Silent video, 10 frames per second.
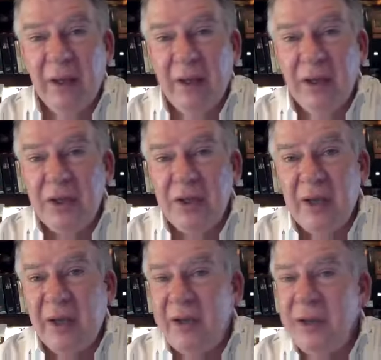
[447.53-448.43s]
Just
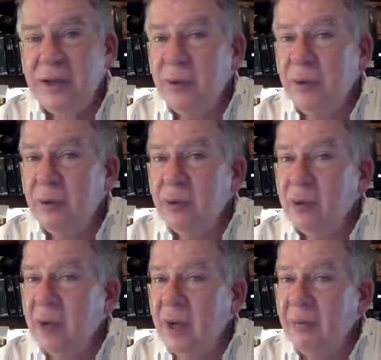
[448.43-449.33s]
like these two
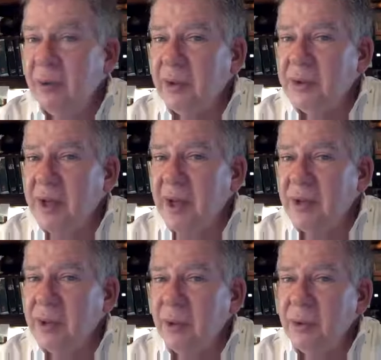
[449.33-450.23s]
travelers had
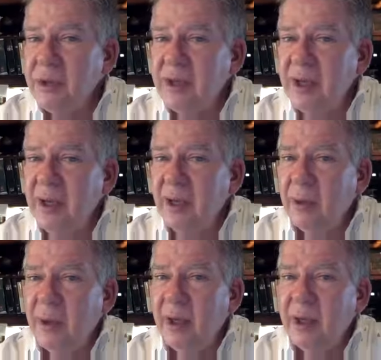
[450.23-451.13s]
trouble seeing and
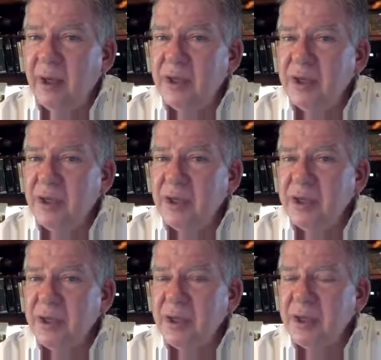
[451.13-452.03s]
recognizing
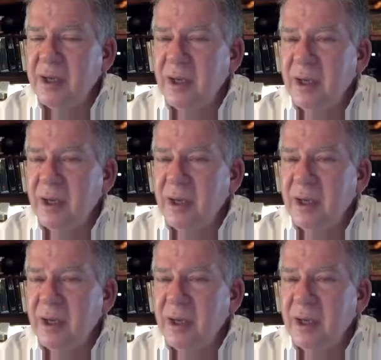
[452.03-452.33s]
Jesus,